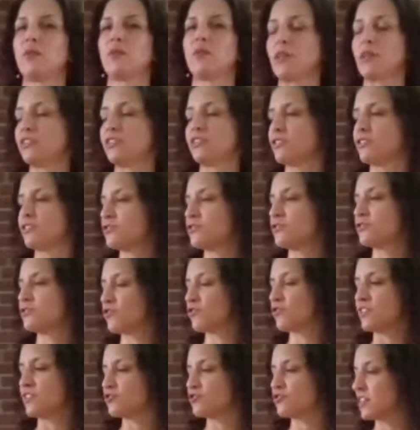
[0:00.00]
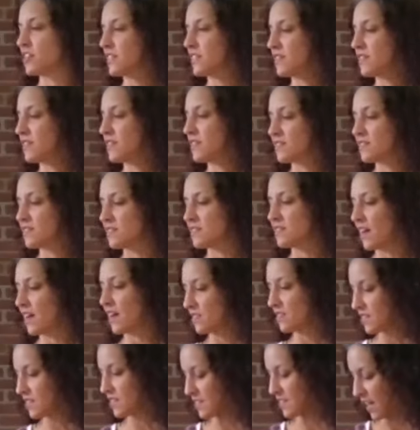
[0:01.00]
When you're stretching, this is
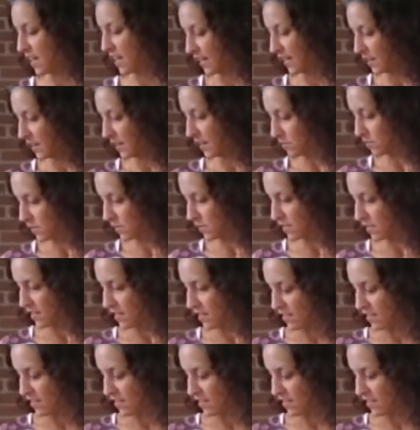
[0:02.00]
not the time